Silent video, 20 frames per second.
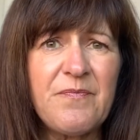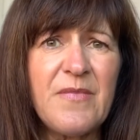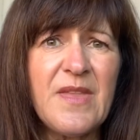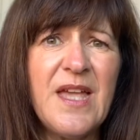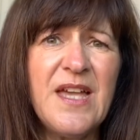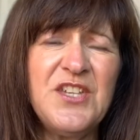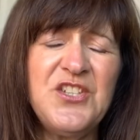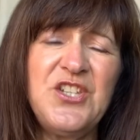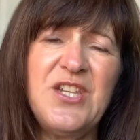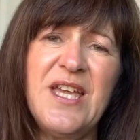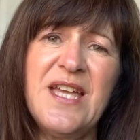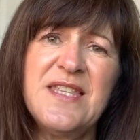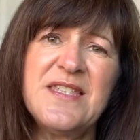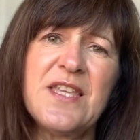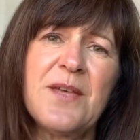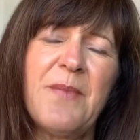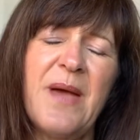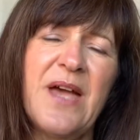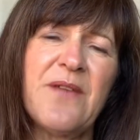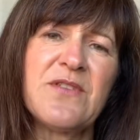and she ends
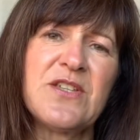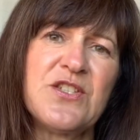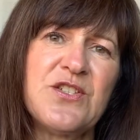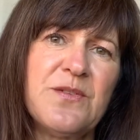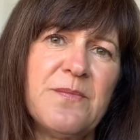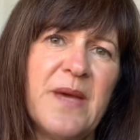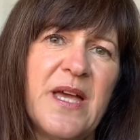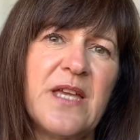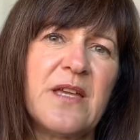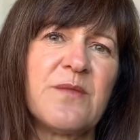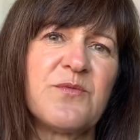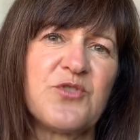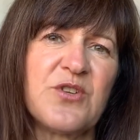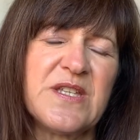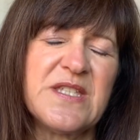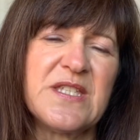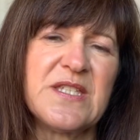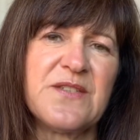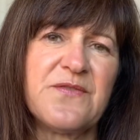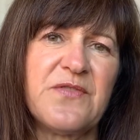up having to make up
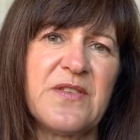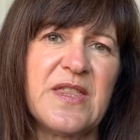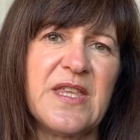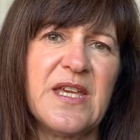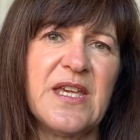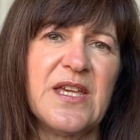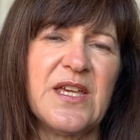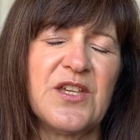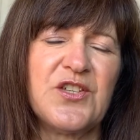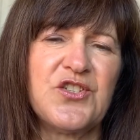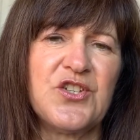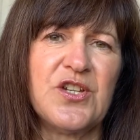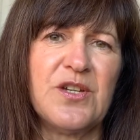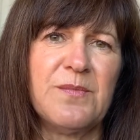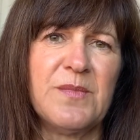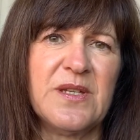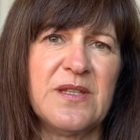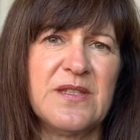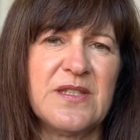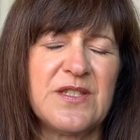dresses for the
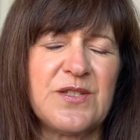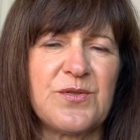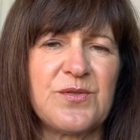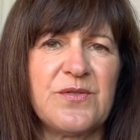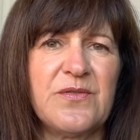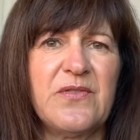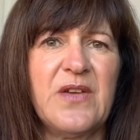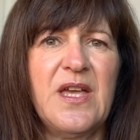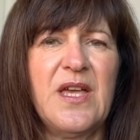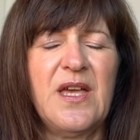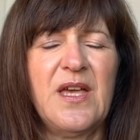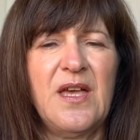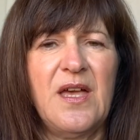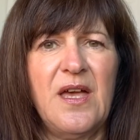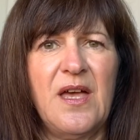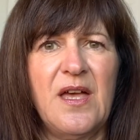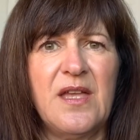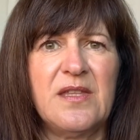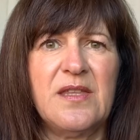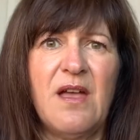German sort of
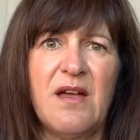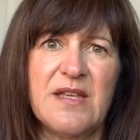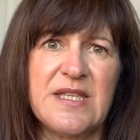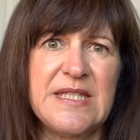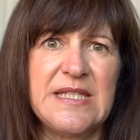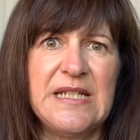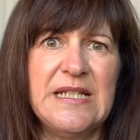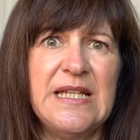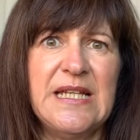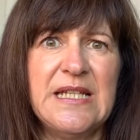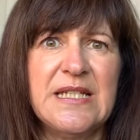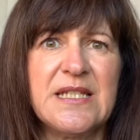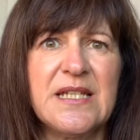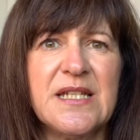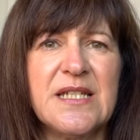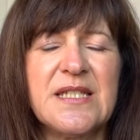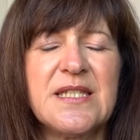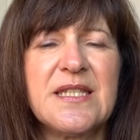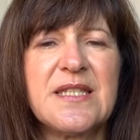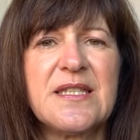Nazi
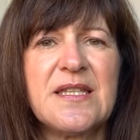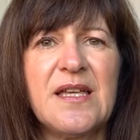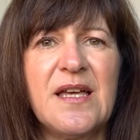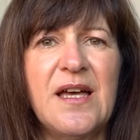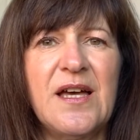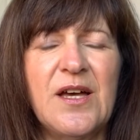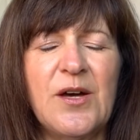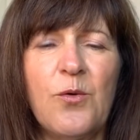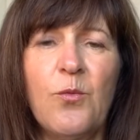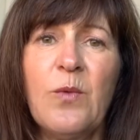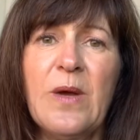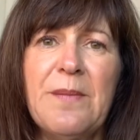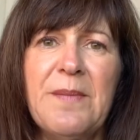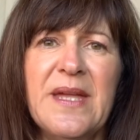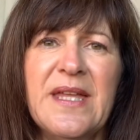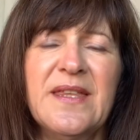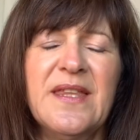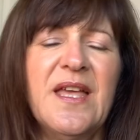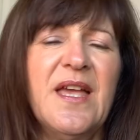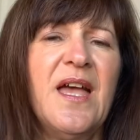leaders, uh,
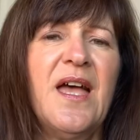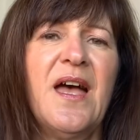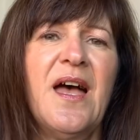women.